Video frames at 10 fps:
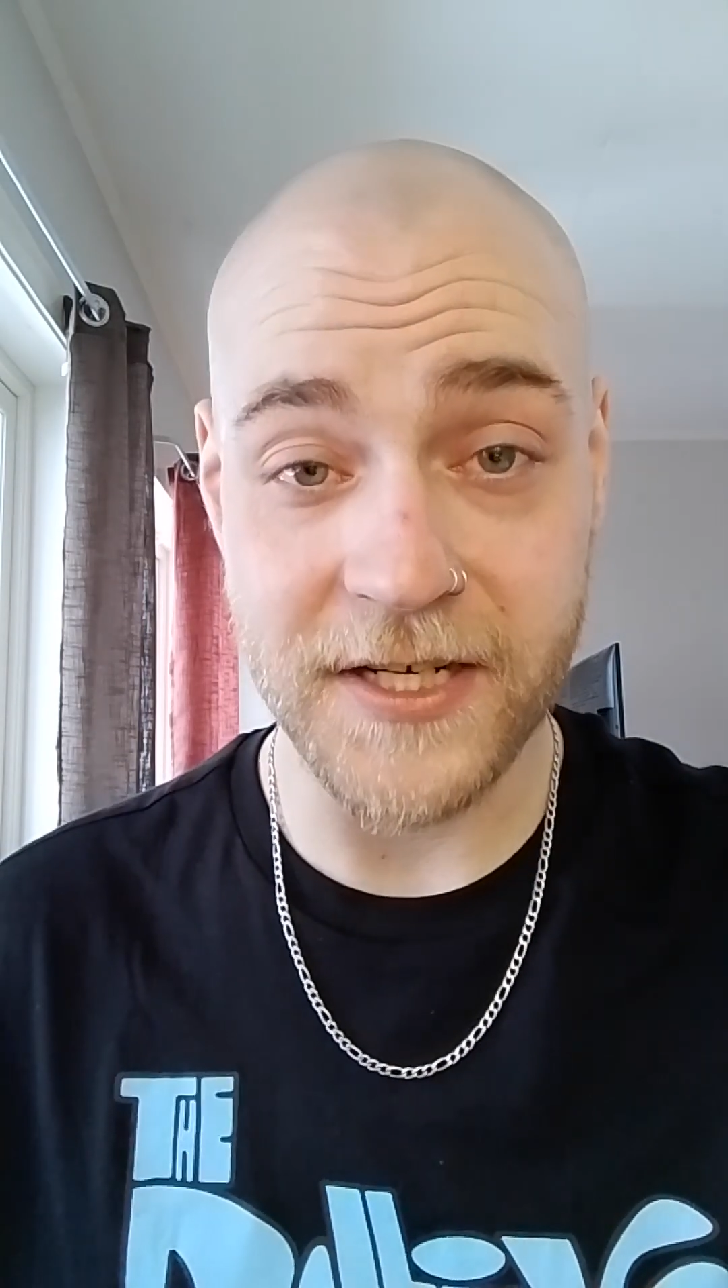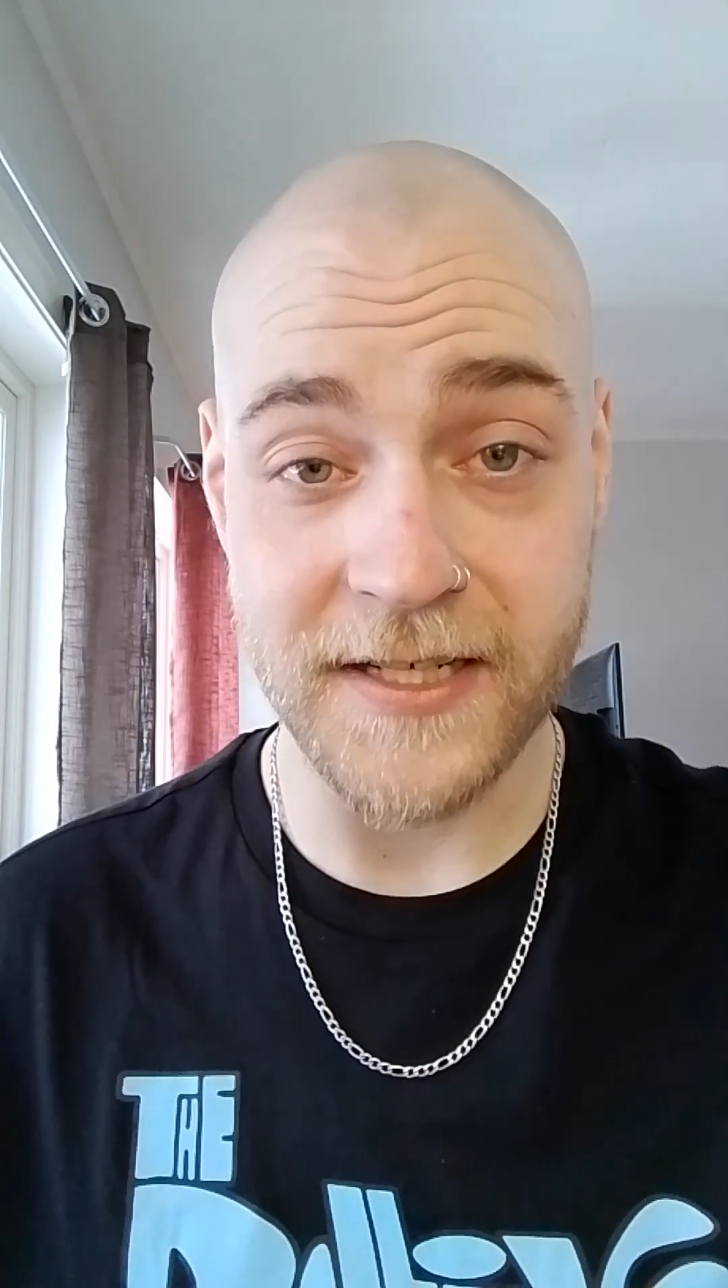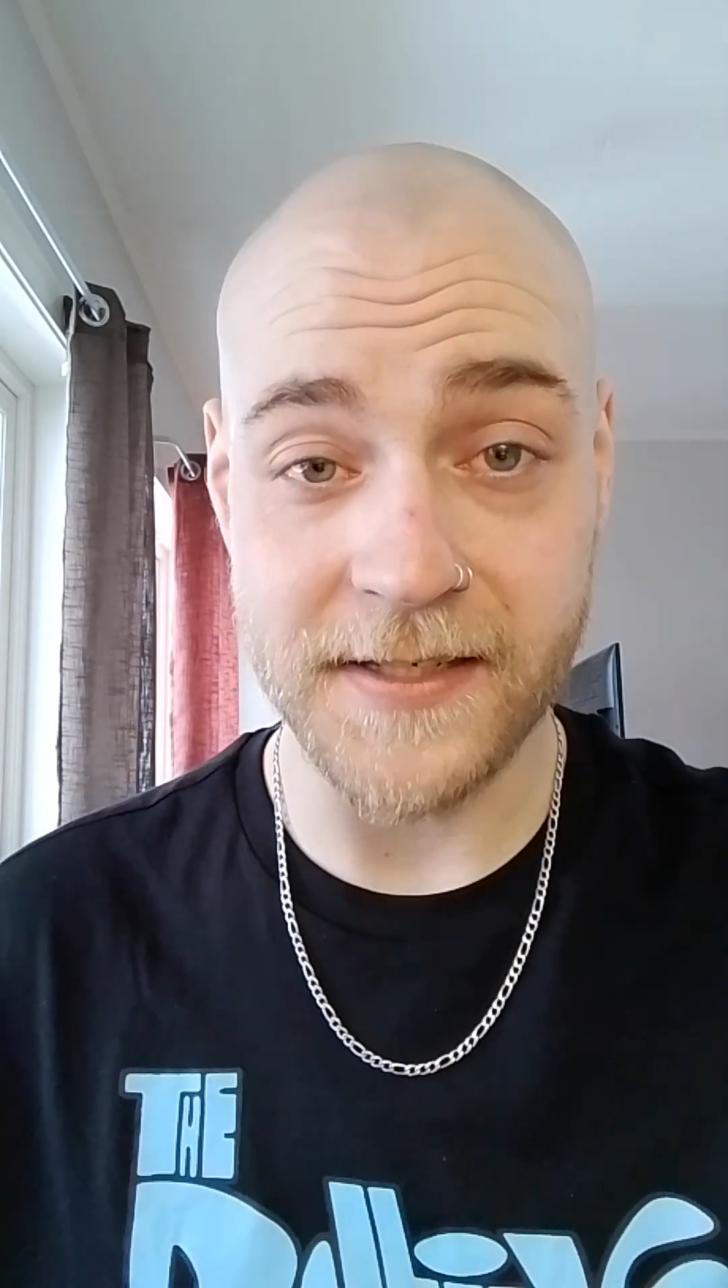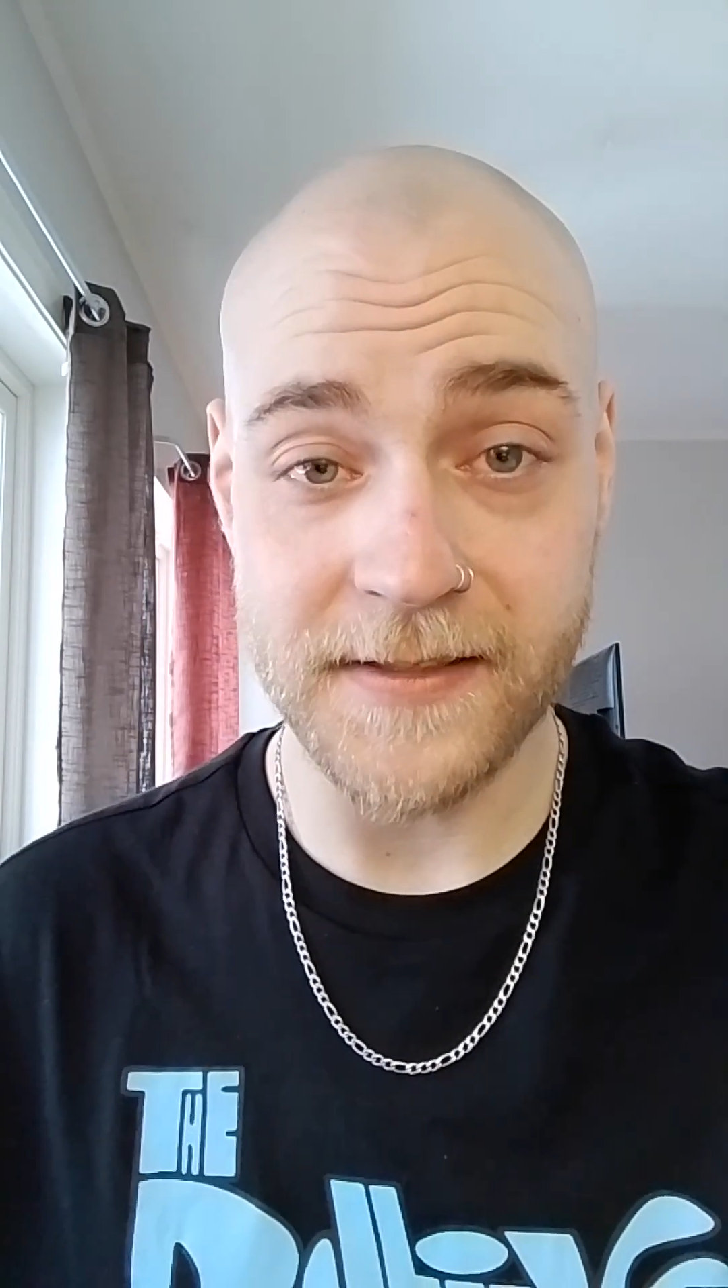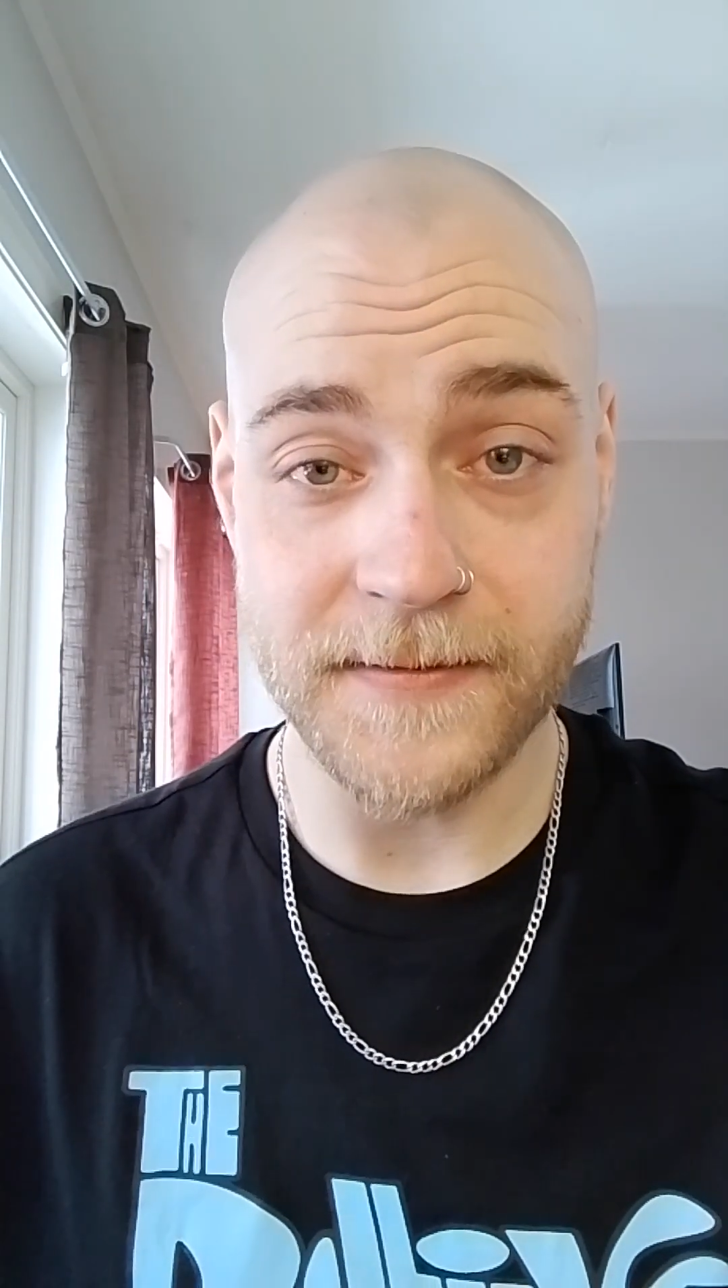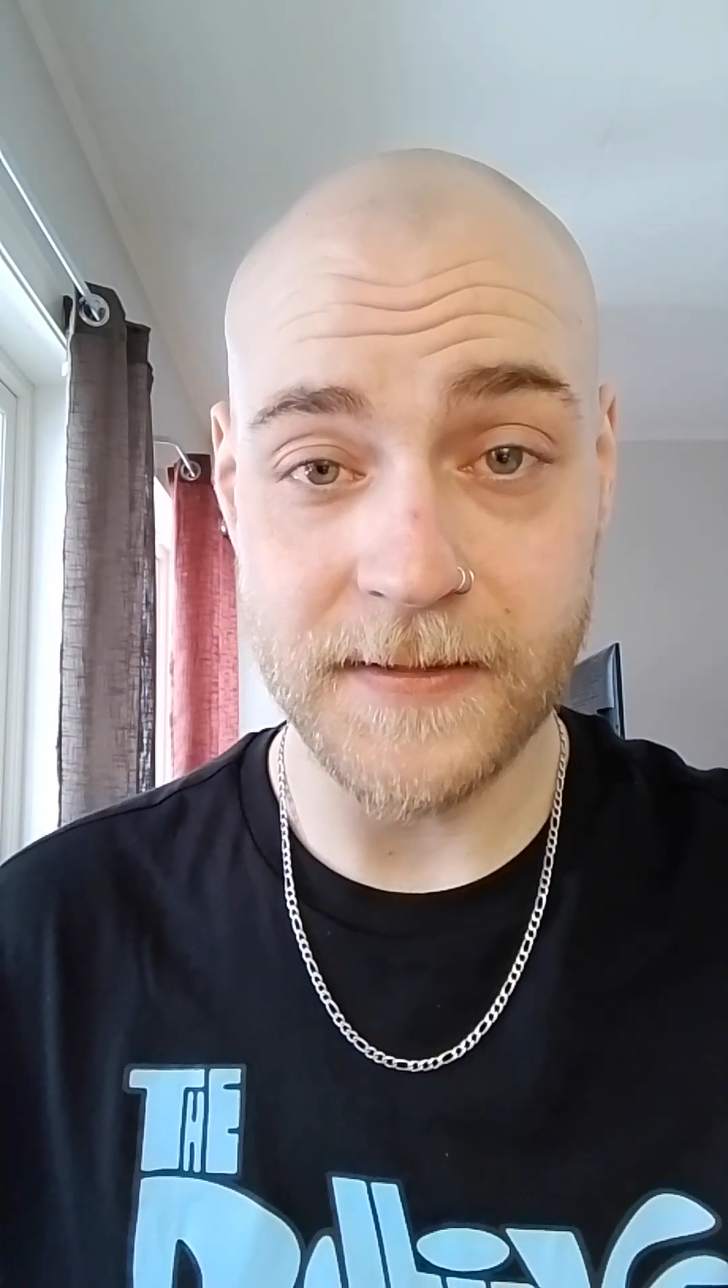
is.